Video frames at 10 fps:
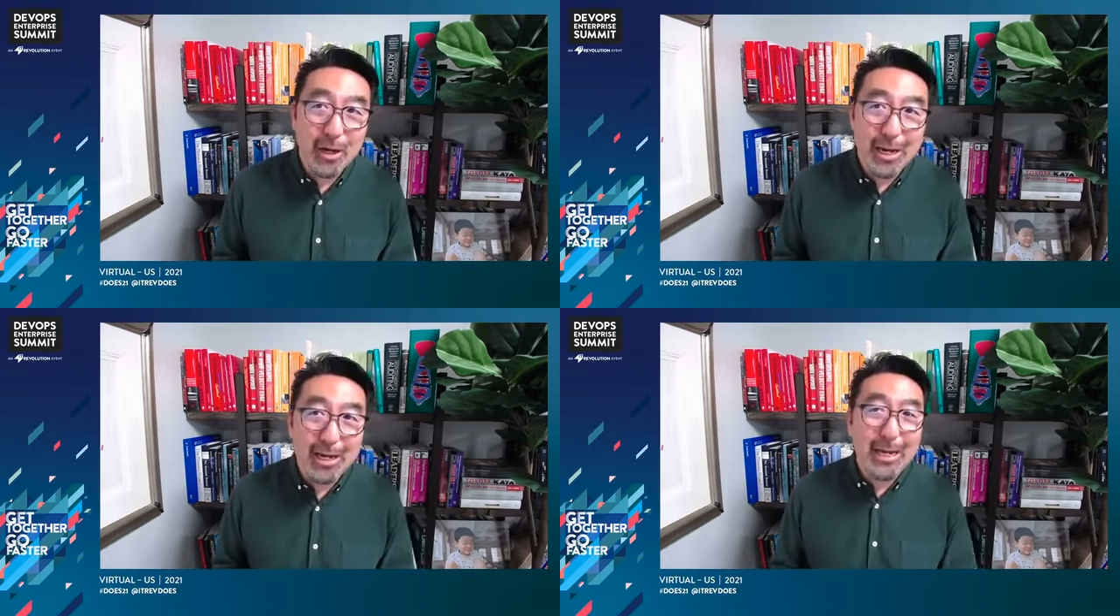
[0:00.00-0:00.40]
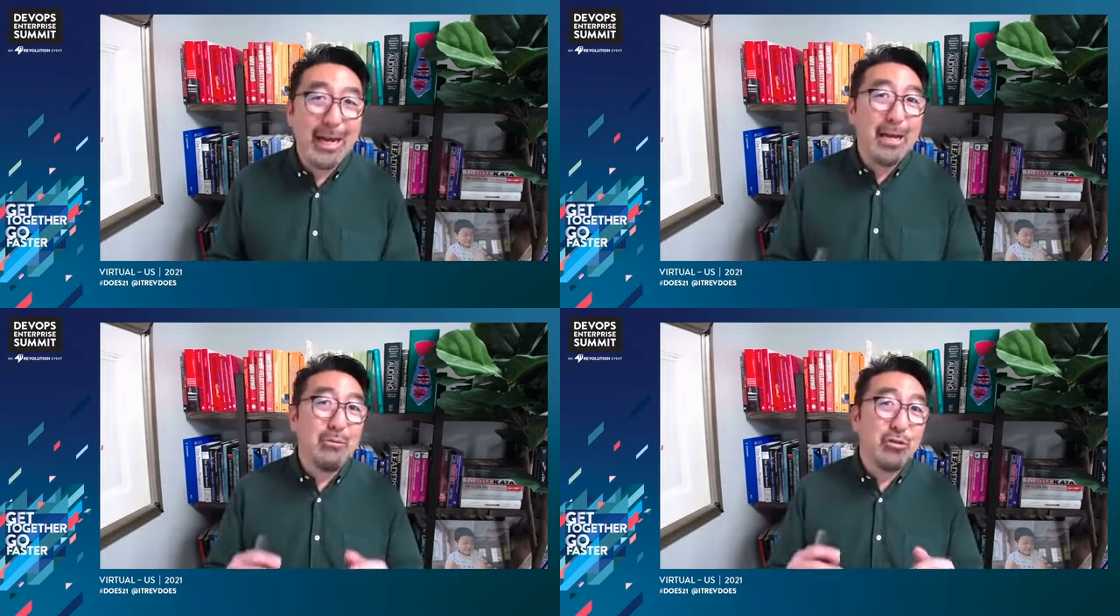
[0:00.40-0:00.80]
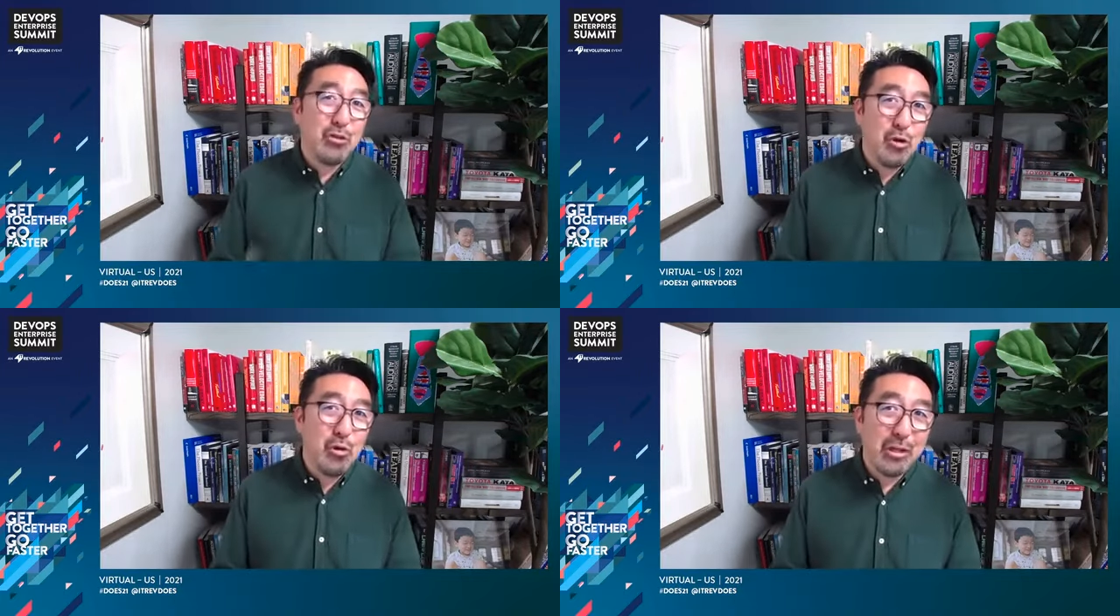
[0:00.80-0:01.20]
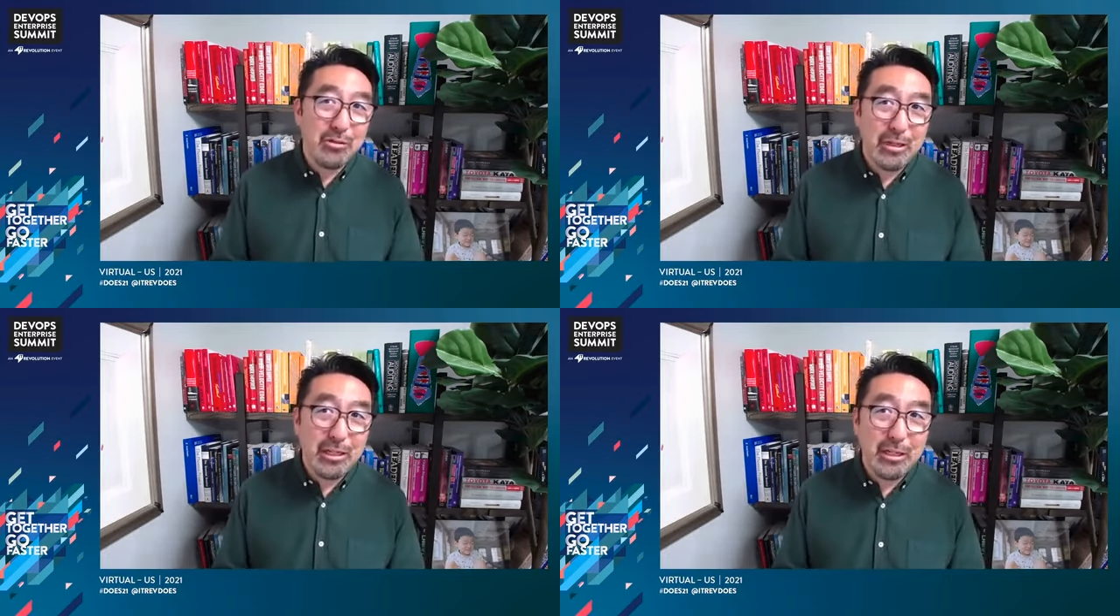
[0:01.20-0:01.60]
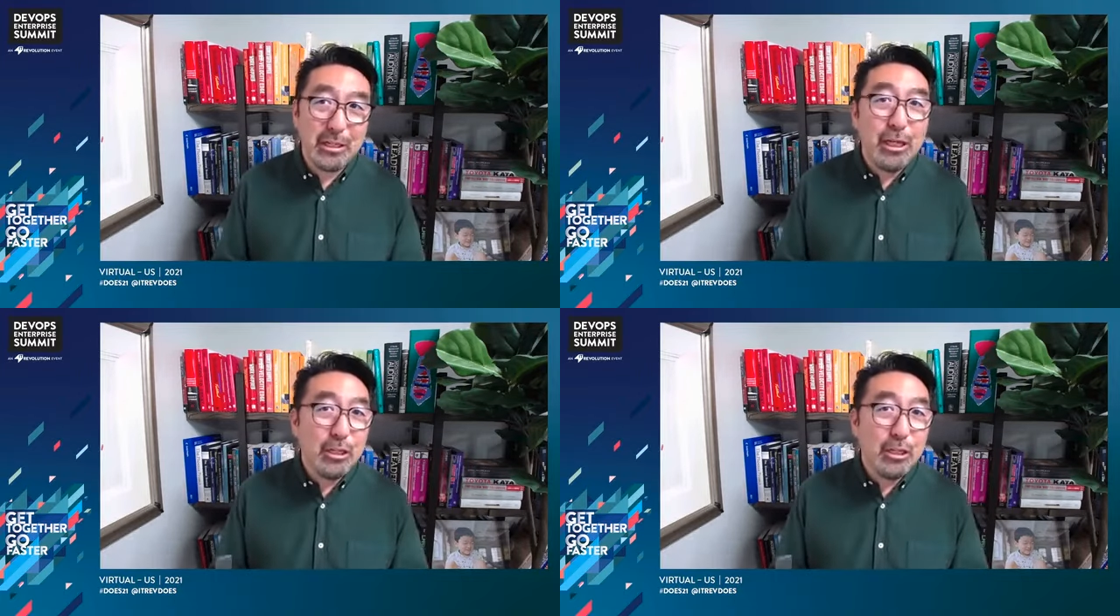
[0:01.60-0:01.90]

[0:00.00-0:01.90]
and I am so excited